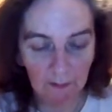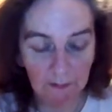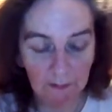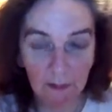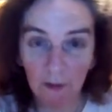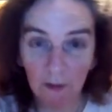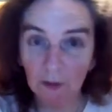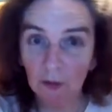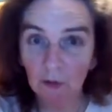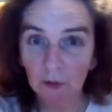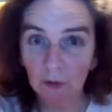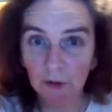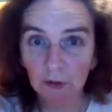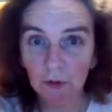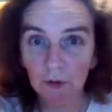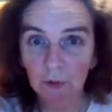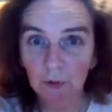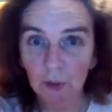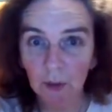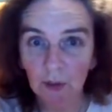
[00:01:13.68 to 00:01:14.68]

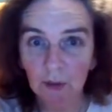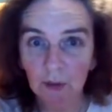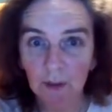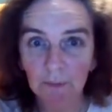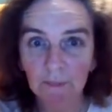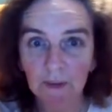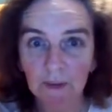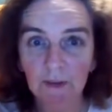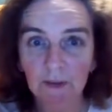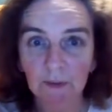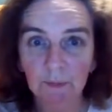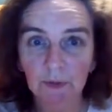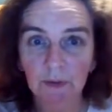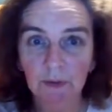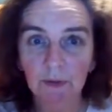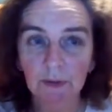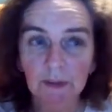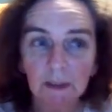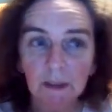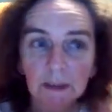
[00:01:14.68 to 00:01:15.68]
psychological learning. Because when
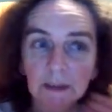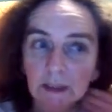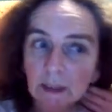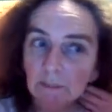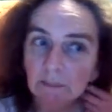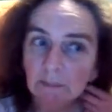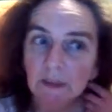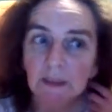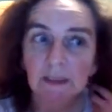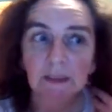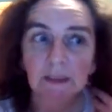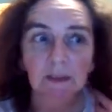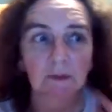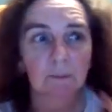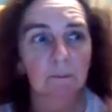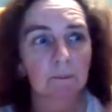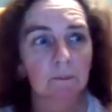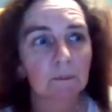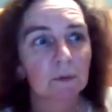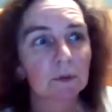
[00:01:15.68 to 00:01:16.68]
you study
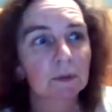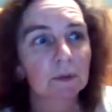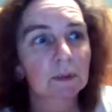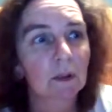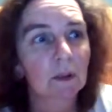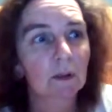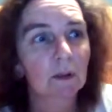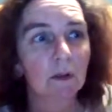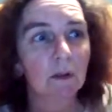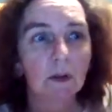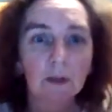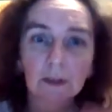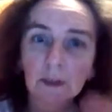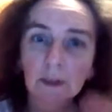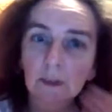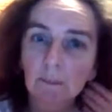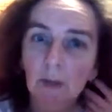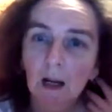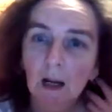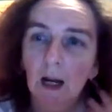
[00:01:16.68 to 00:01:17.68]
hypnotism, you start
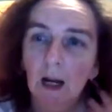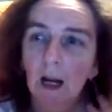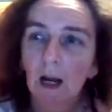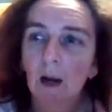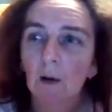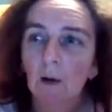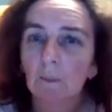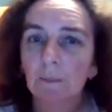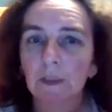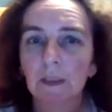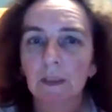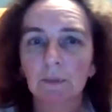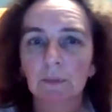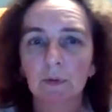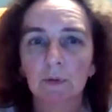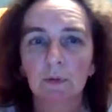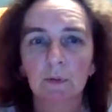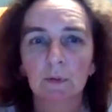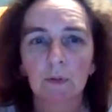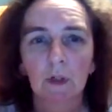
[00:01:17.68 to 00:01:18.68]
learning about how
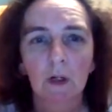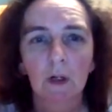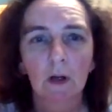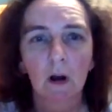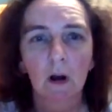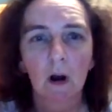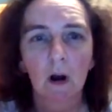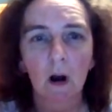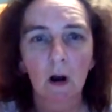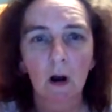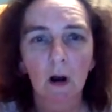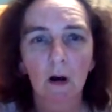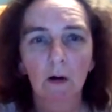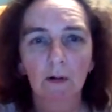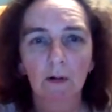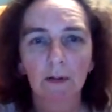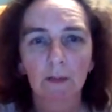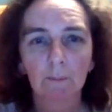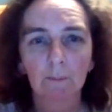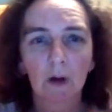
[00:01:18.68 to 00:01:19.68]
people
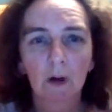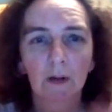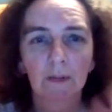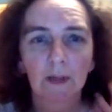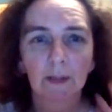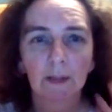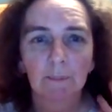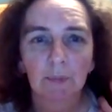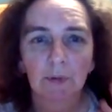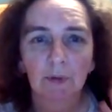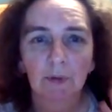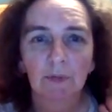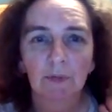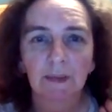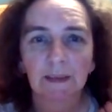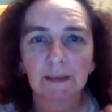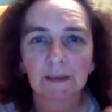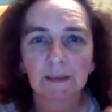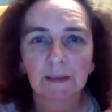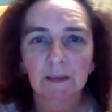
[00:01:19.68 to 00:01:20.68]
are and why they put on
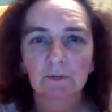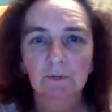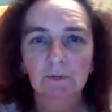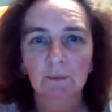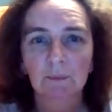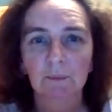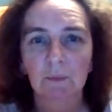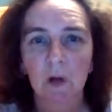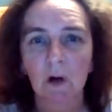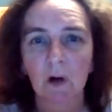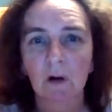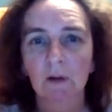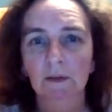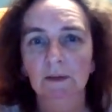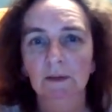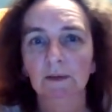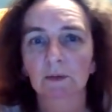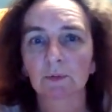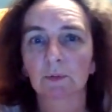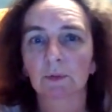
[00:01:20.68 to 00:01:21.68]
these different
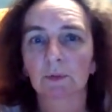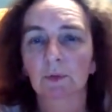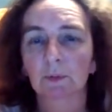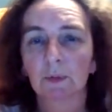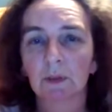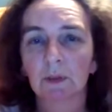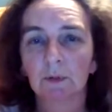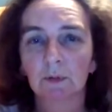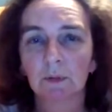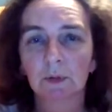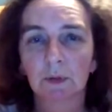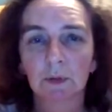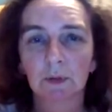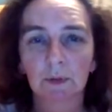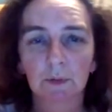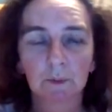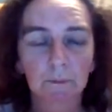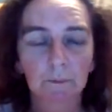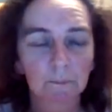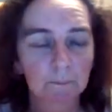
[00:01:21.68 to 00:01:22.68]
masks, which we all
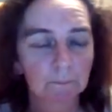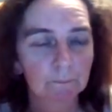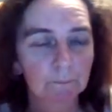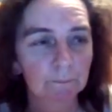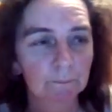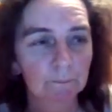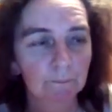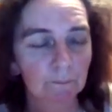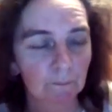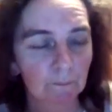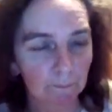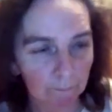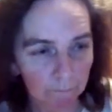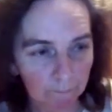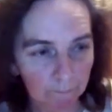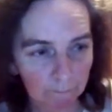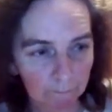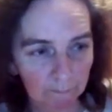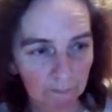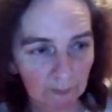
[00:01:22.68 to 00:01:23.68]
do.
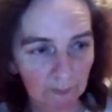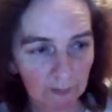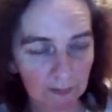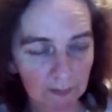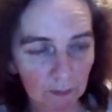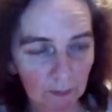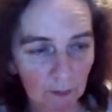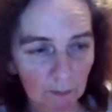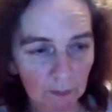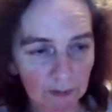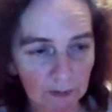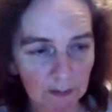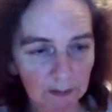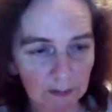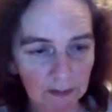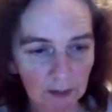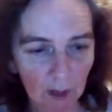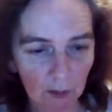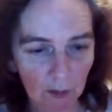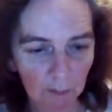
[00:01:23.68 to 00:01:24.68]
So I wanted
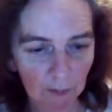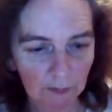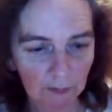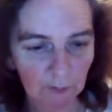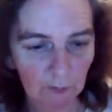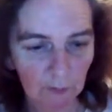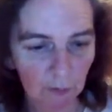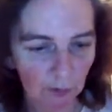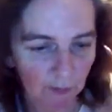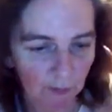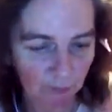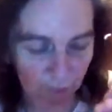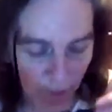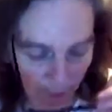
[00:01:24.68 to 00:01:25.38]
to start with a quote